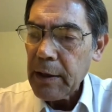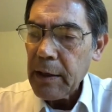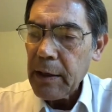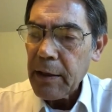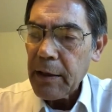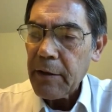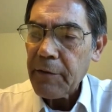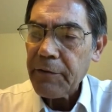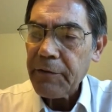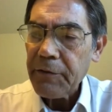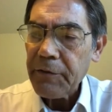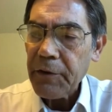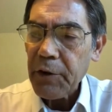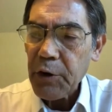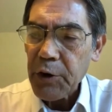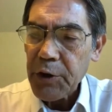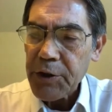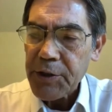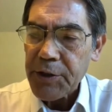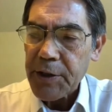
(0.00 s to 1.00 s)
the
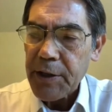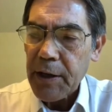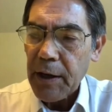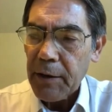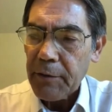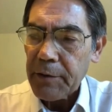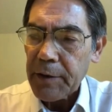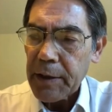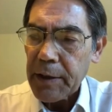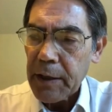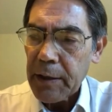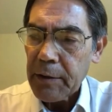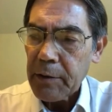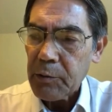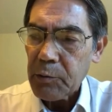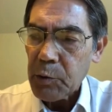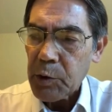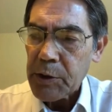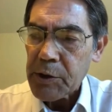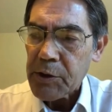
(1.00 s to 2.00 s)
first covenant
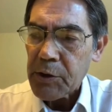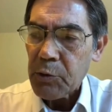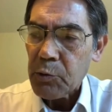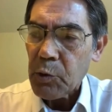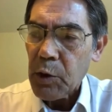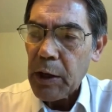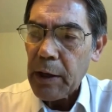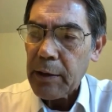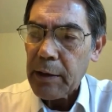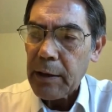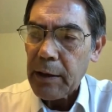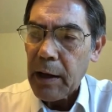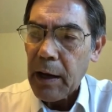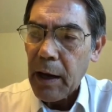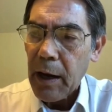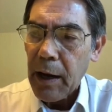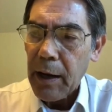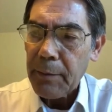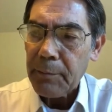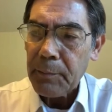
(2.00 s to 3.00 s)
was the one
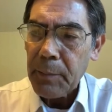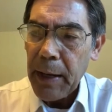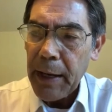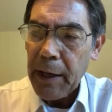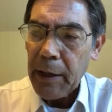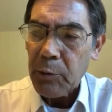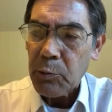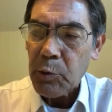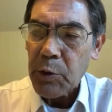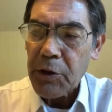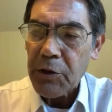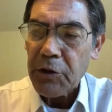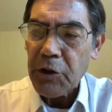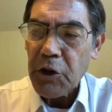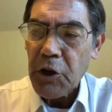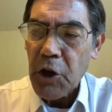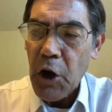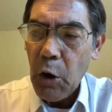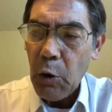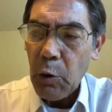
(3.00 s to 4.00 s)
God made with
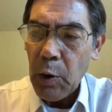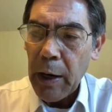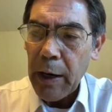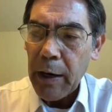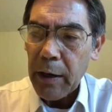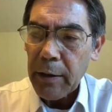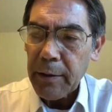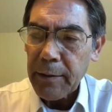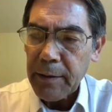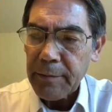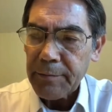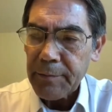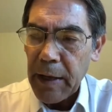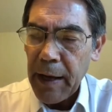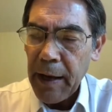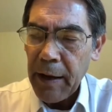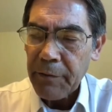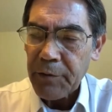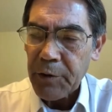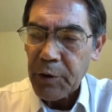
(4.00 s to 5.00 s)
Noah
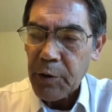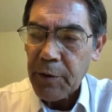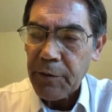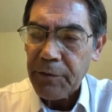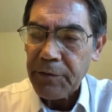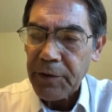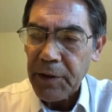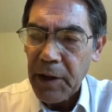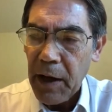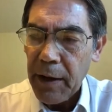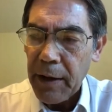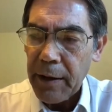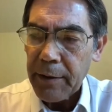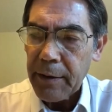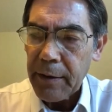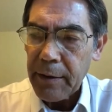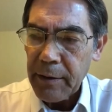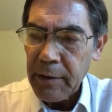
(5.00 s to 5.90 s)
after the flood,